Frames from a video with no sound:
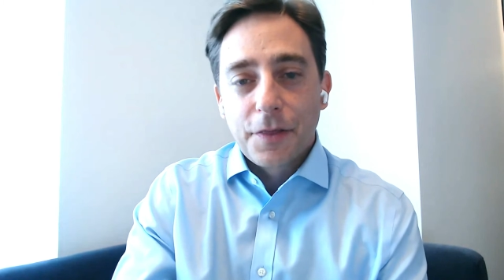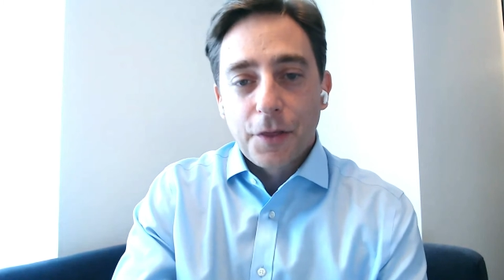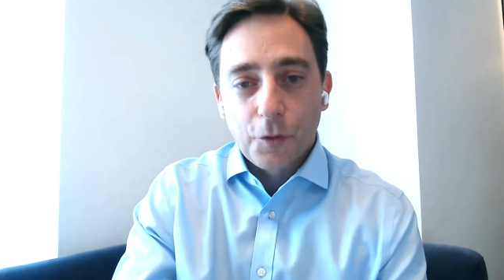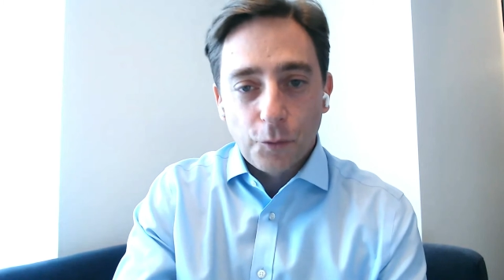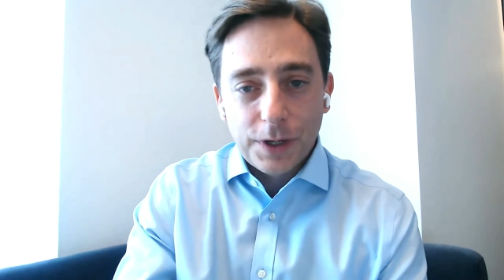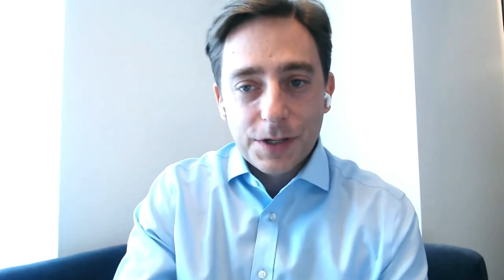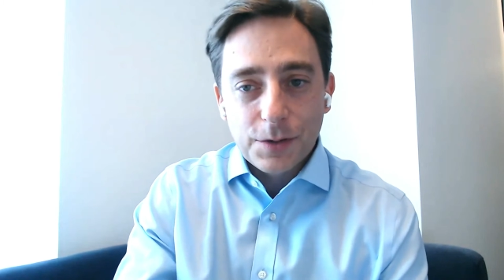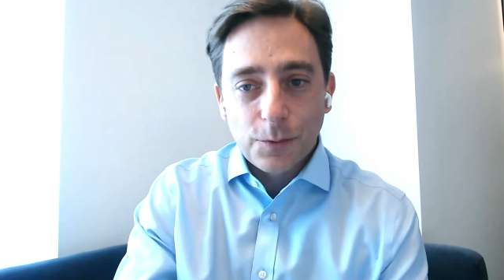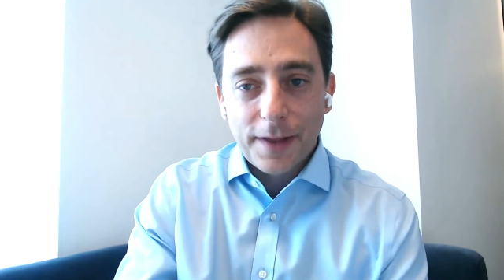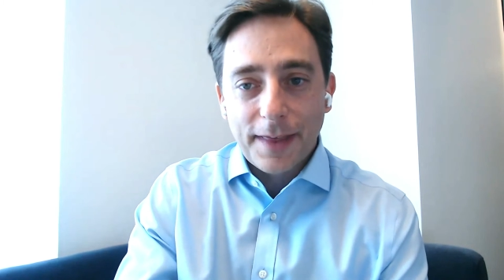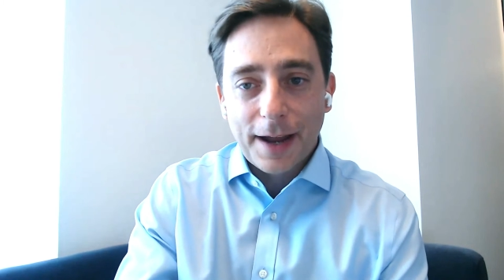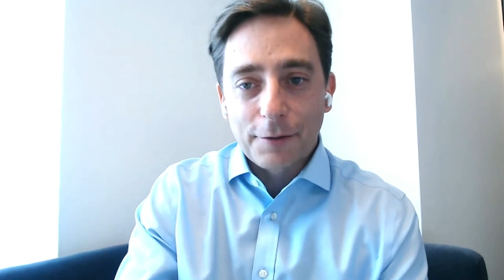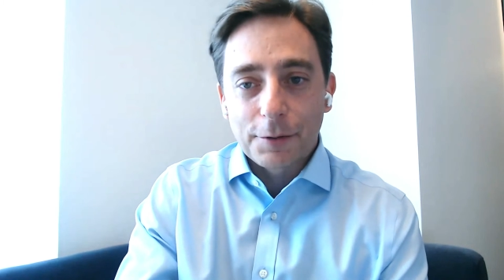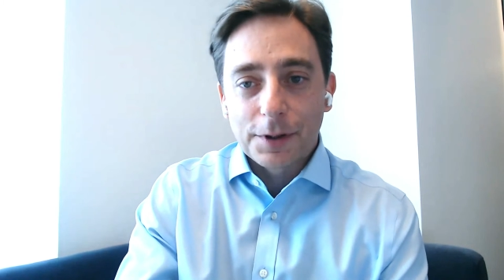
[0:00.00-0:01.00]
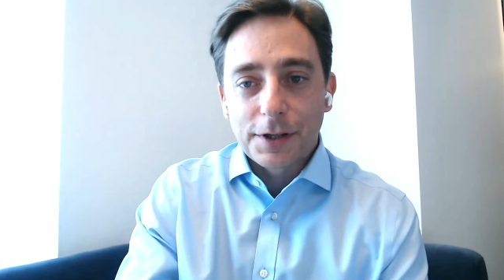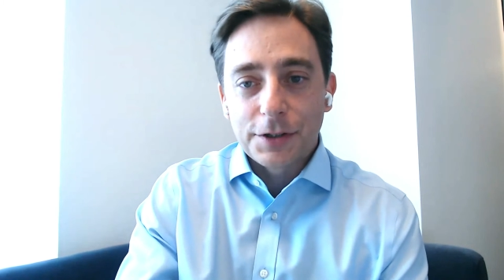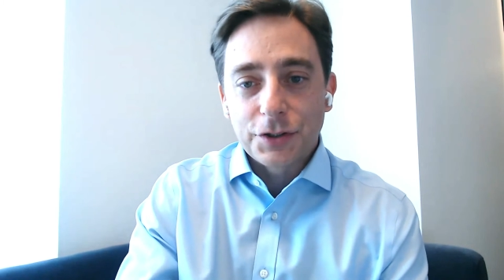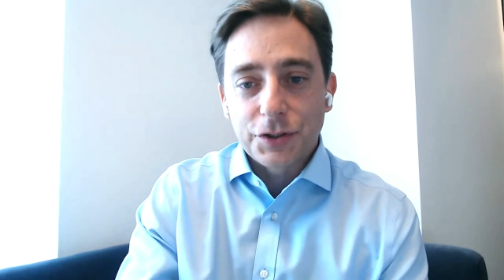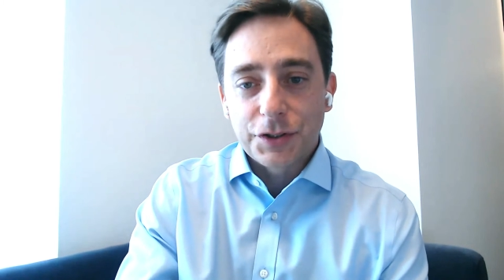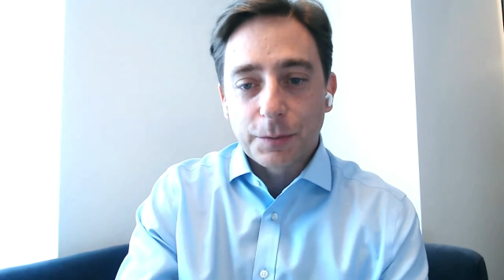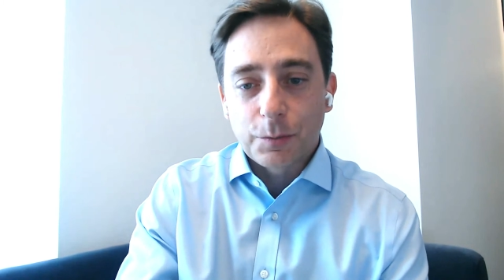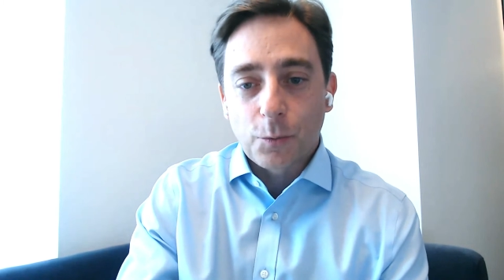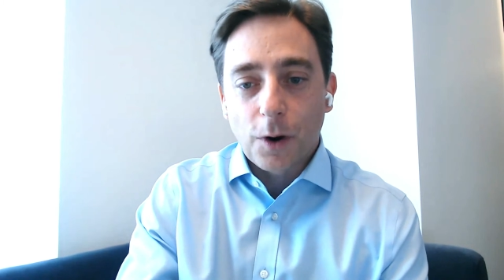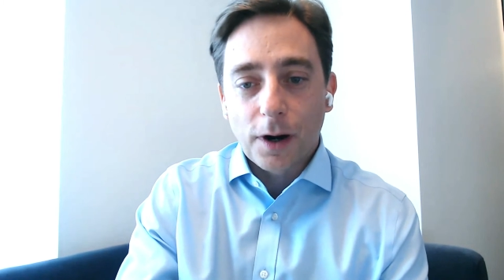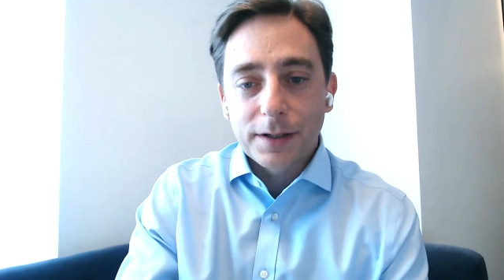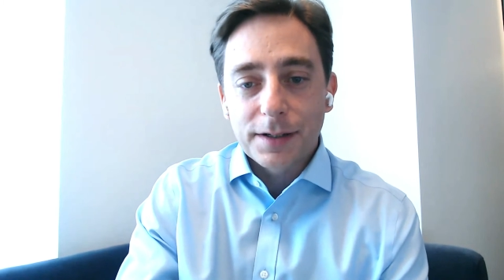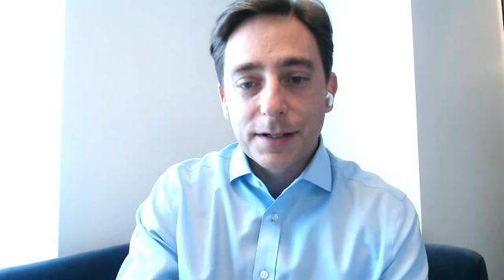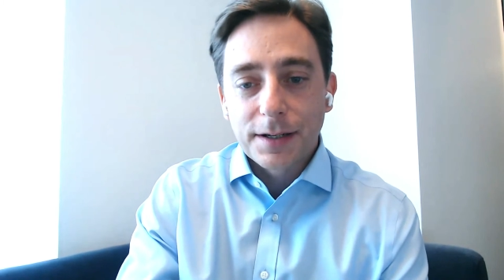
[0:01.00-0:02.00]
the reason why that relationship
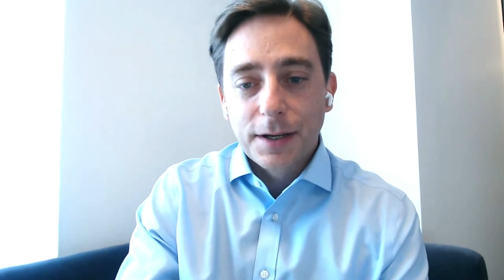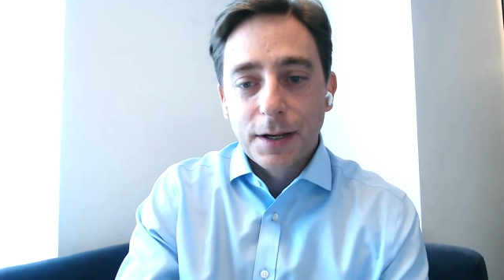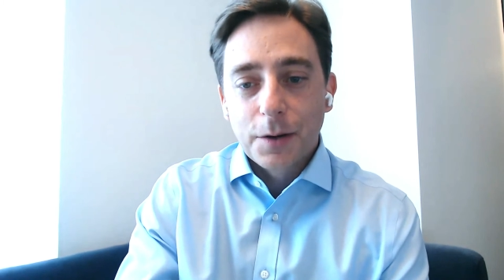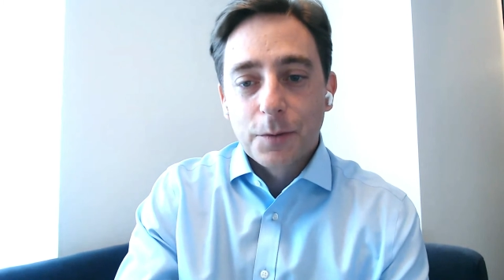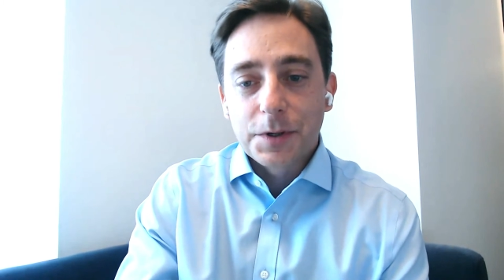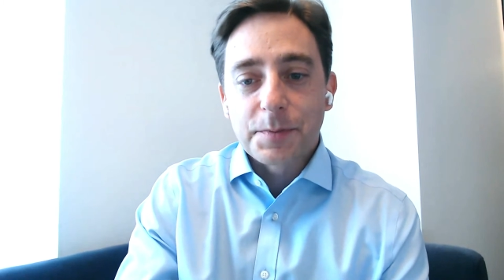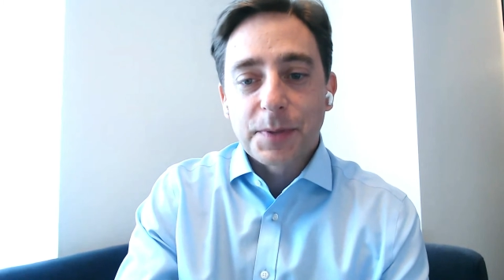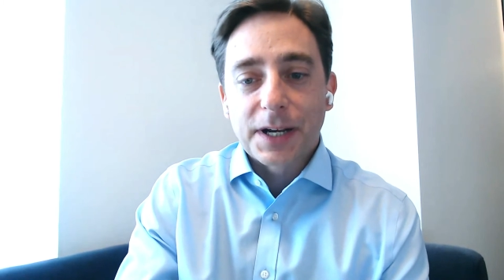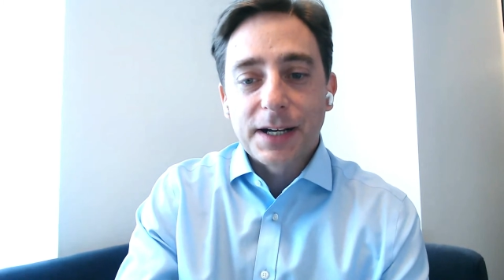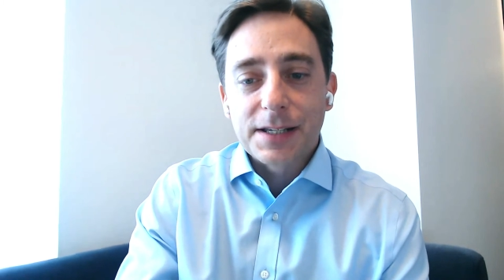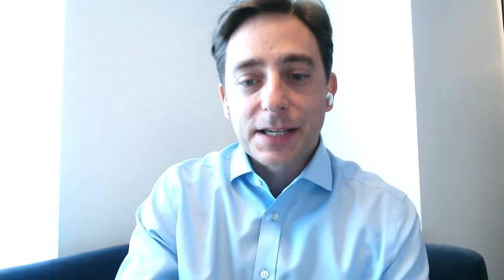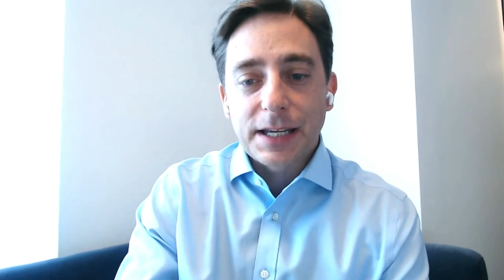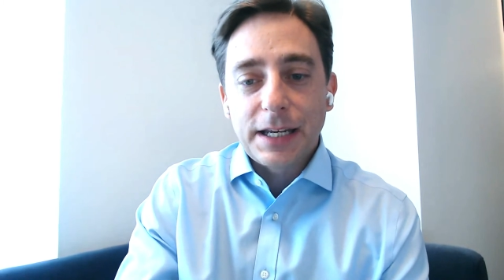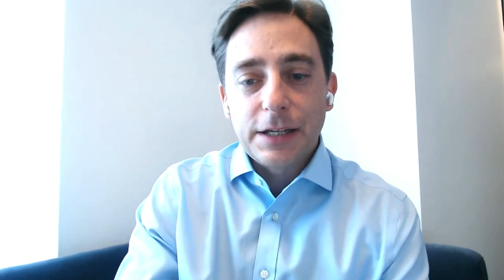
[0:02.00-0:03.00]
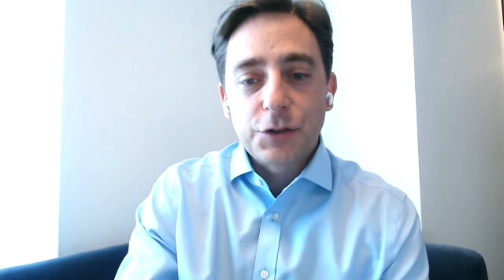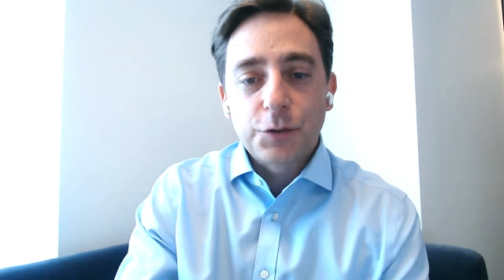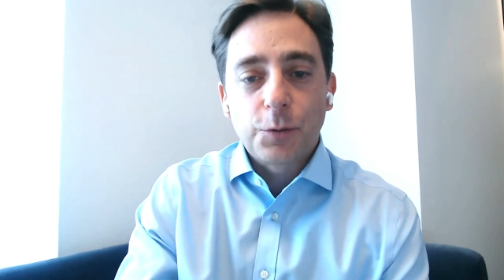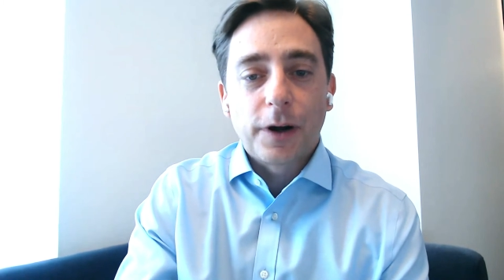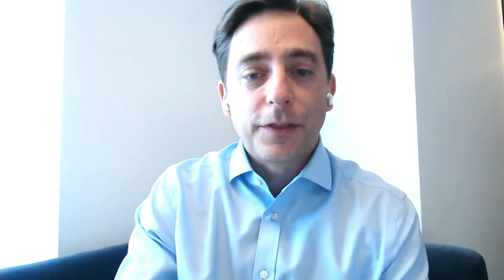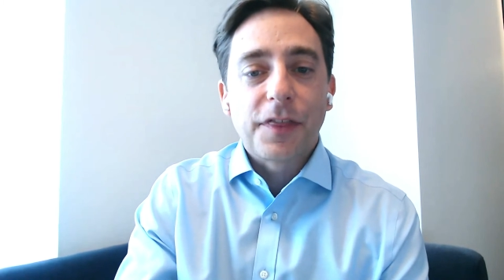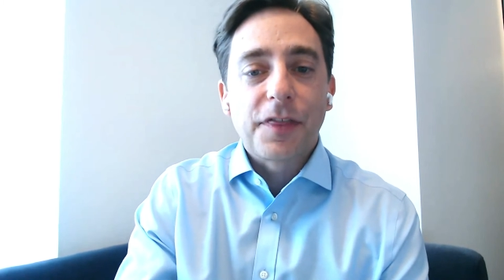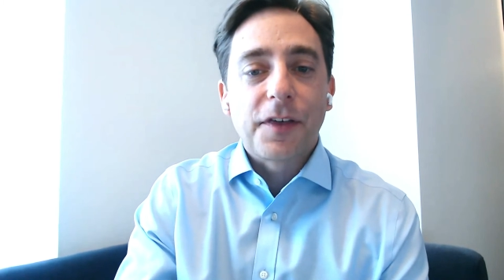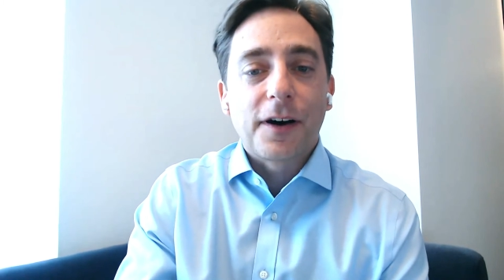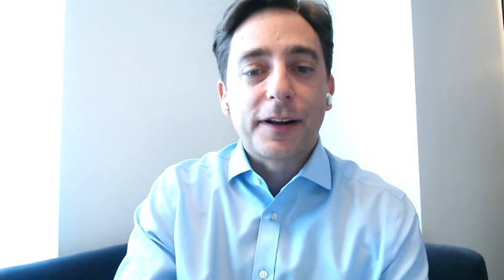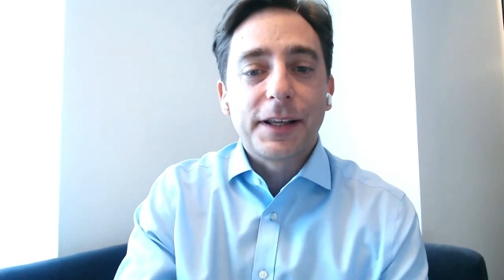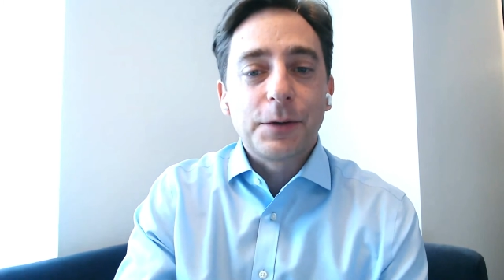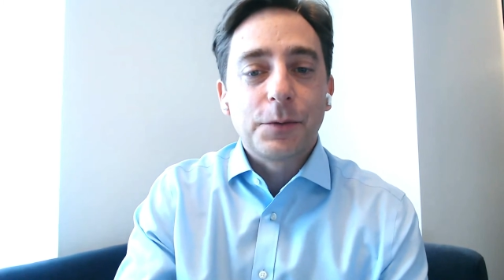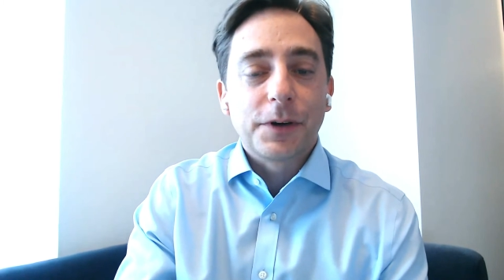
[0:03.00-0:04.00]
worked was because each one
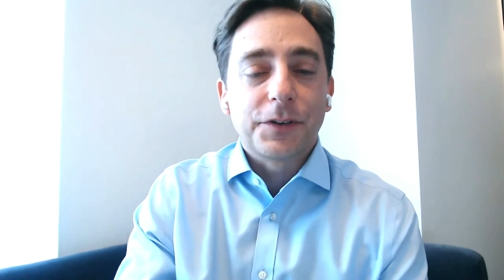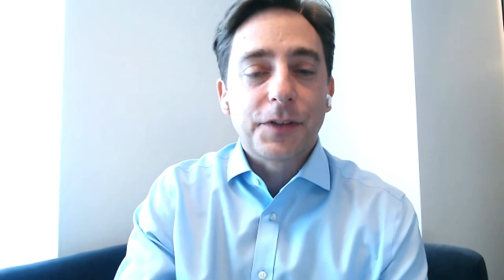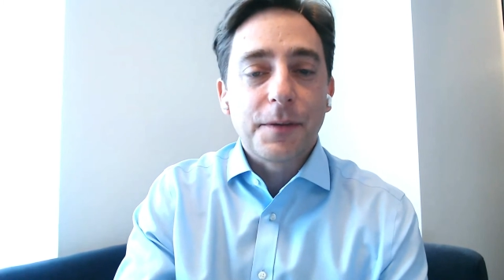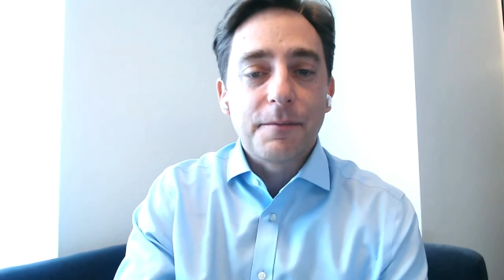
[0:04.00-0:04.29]
thought he was the